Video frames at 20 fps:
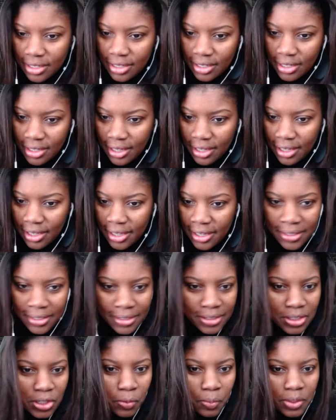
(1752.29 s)
and
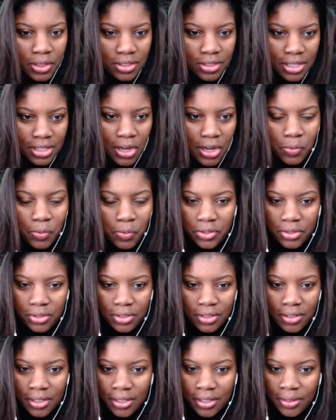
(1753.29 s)
helping us out with
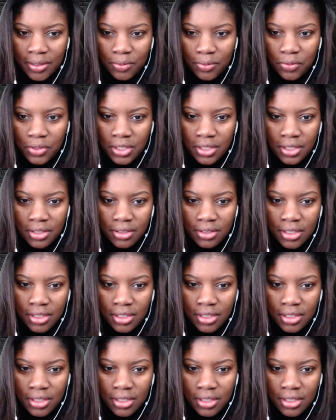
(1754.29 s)
feeding the